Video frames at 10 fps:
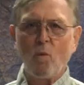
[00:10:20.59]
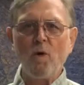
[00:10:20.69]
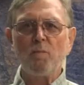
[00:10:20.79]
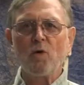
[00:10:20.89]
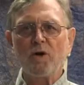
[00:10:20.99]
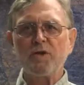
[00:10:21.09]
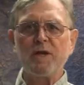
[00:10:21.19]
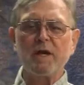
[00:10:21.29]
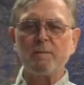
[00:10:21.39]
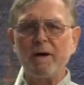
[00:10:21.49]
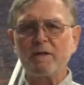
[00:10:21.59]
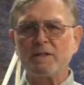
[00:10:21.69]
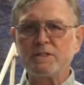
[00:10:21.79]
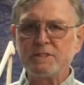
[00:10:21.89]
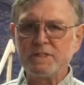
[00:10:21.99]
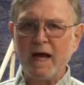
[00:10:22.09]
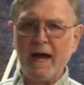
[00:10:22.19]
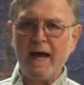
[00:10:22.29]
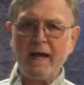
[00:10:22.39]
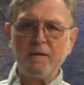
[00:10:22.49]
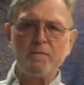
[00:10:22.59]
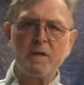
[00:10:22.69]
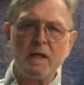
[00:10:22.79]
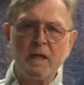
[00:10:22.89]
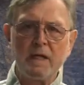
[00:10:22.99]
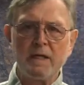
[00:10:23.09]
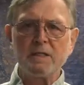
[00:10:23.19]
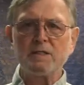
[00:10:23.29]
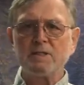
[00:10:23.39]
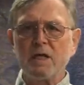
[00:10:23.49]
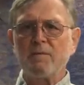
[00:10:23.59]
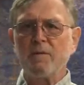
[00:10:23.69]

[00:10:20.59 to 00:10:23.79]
One more thing about this diet is